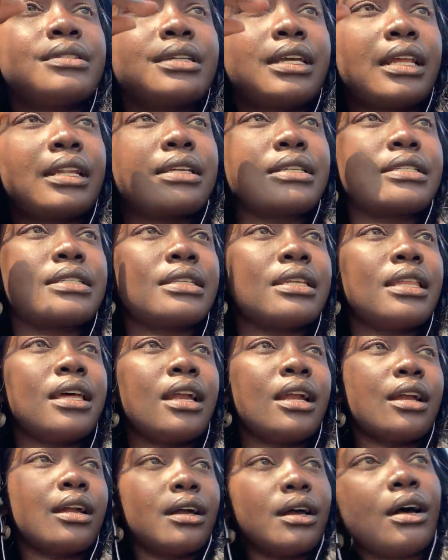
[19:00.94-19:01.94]
to kind of see
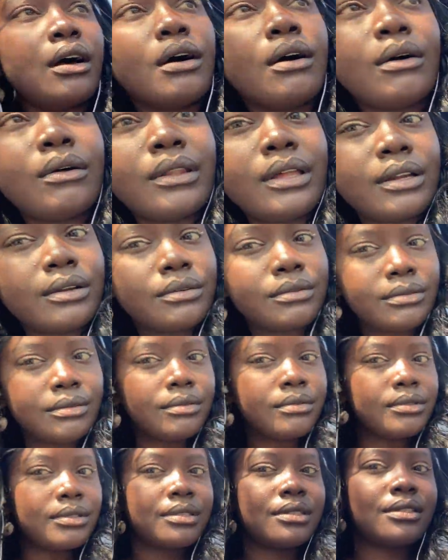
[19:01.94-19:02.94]
like, oh, like
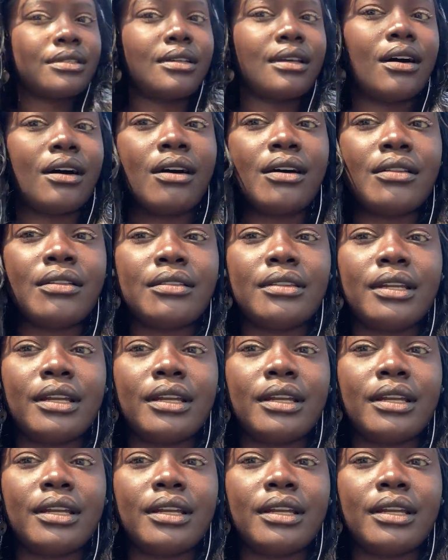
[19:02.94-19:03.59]
who's all,